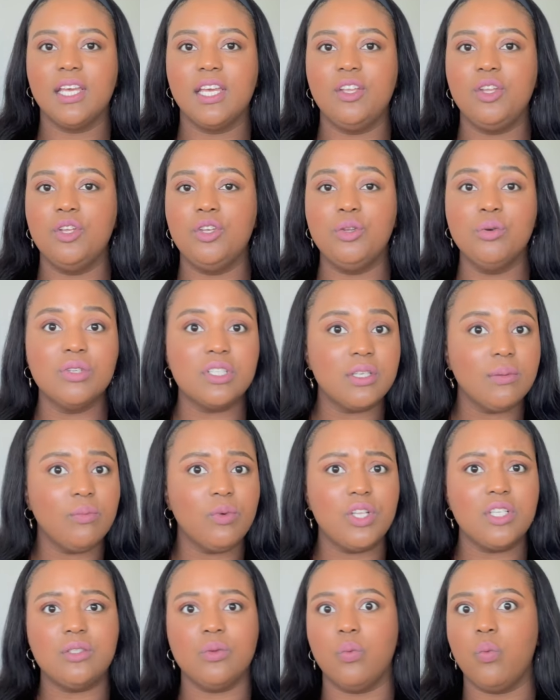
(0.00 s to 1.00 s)
Can you do
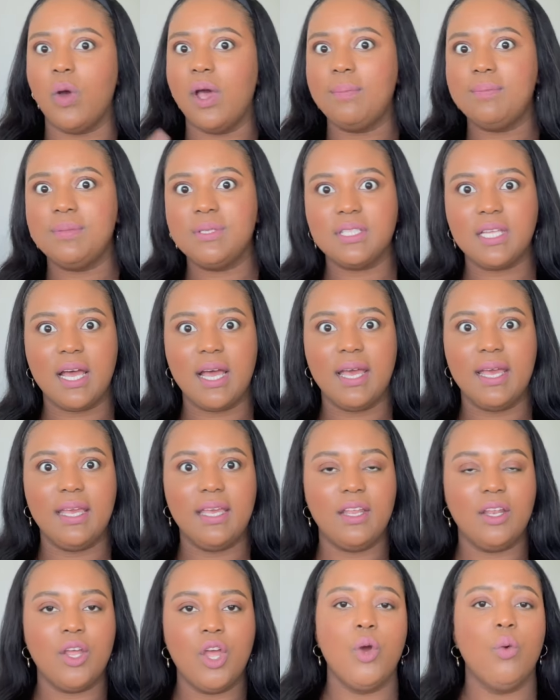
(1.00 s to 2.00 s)
someone's
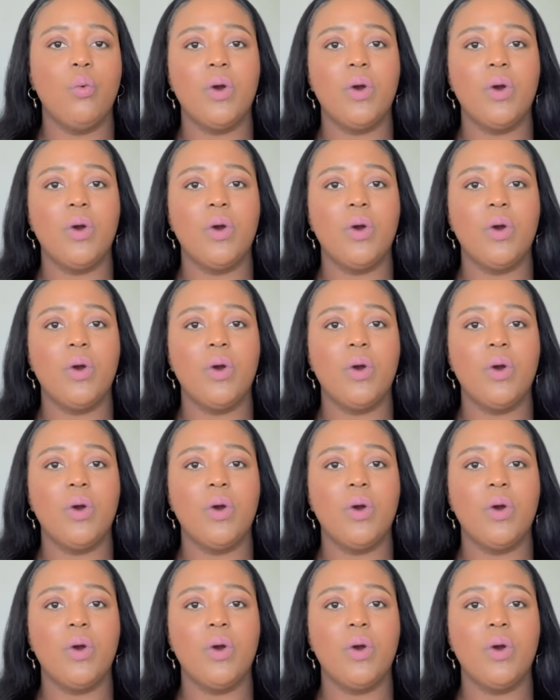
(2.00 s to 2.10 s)
website?